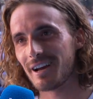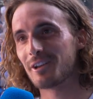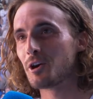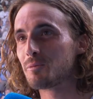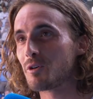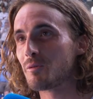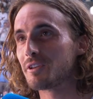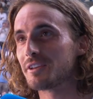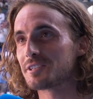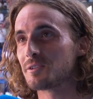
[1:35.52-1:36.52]
I know it
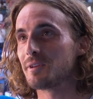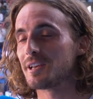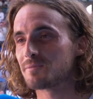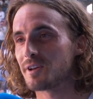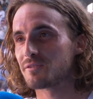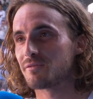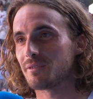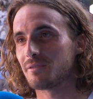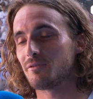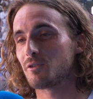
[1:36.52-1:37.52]
probably doesn't mean as much
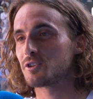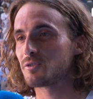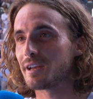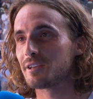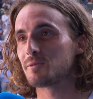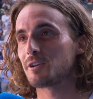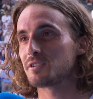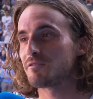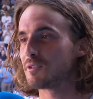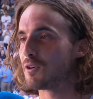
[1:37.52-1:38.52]
for Australians
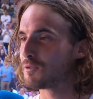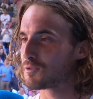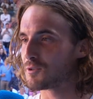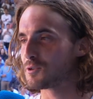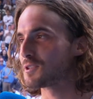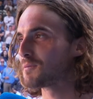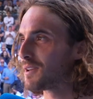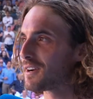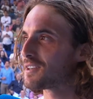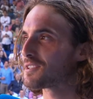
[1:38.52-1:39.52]
because they've been always producing
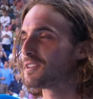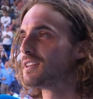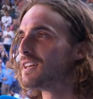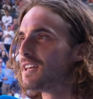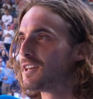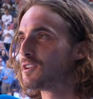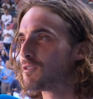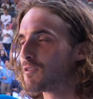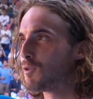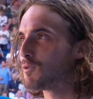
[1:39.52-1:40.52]
players, and you
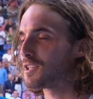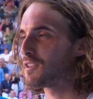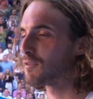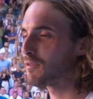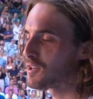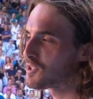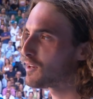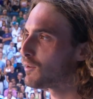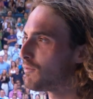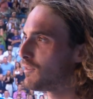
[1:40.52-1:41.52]
know, they've always had their fair
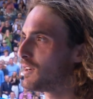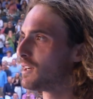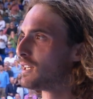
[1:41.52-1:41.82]
share of